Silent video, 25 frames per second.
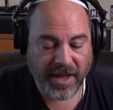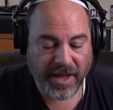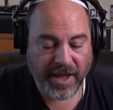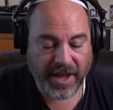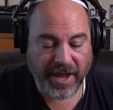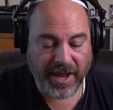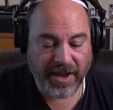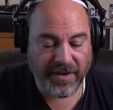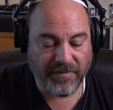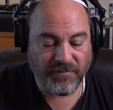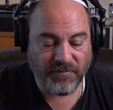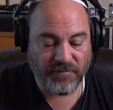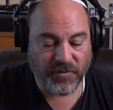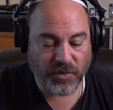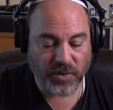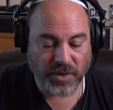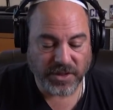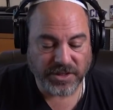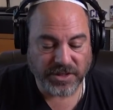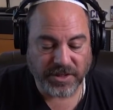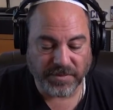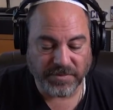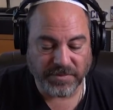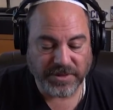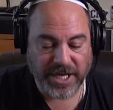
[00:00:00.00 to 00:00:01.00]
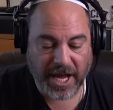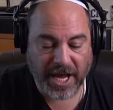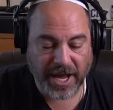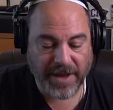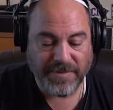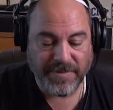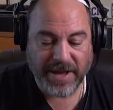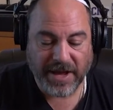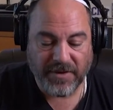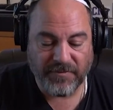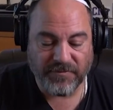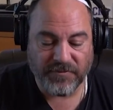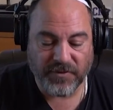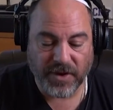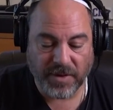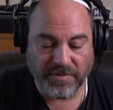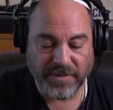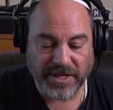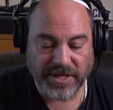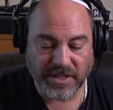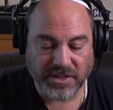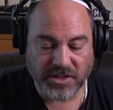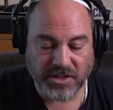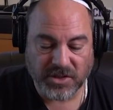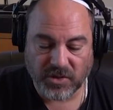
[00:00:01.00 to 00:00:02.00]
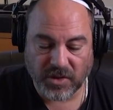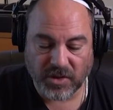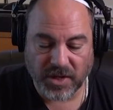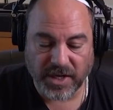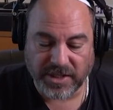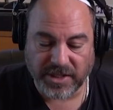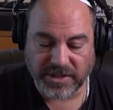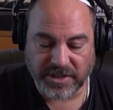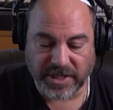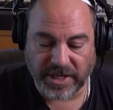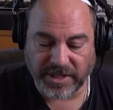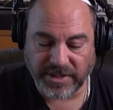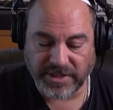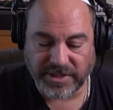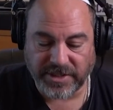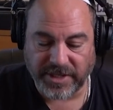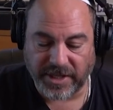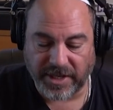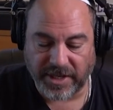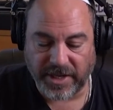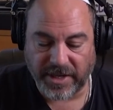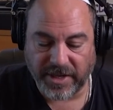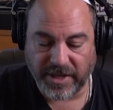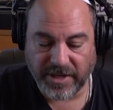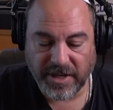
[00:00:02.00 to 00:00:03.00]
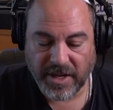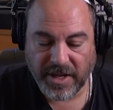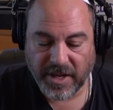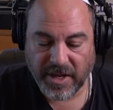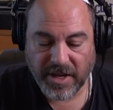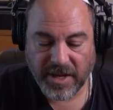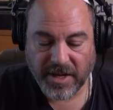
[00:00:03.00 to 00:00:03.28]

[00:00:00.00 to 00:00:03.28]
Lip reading: And for some time out from historic sightseeing,